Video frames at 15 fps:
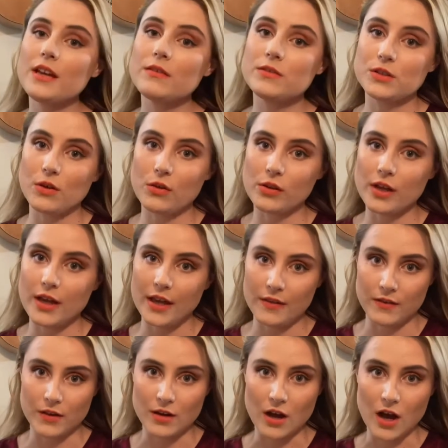of Zola
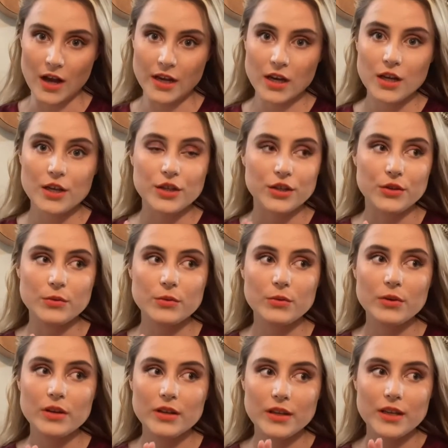and The Knot,
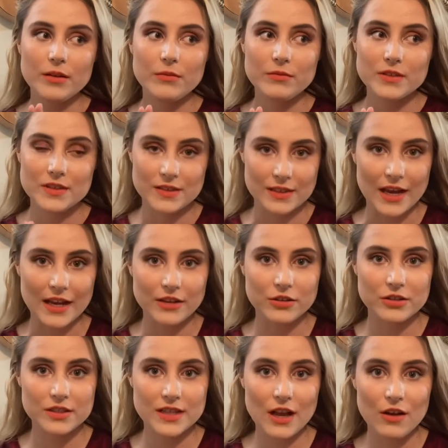you can design
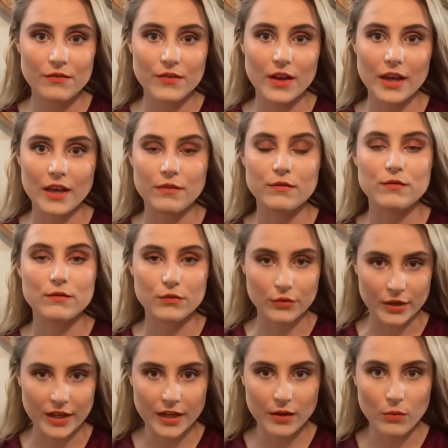yourself a
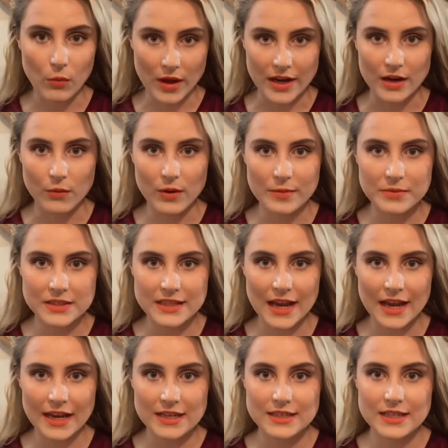free wedding
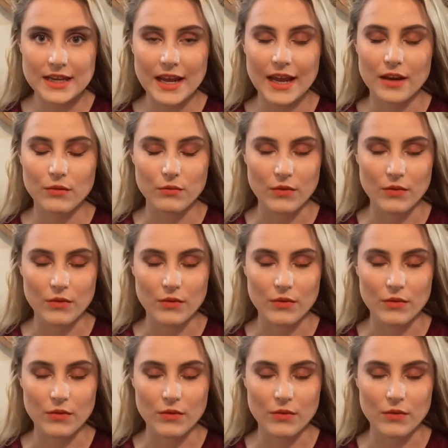website and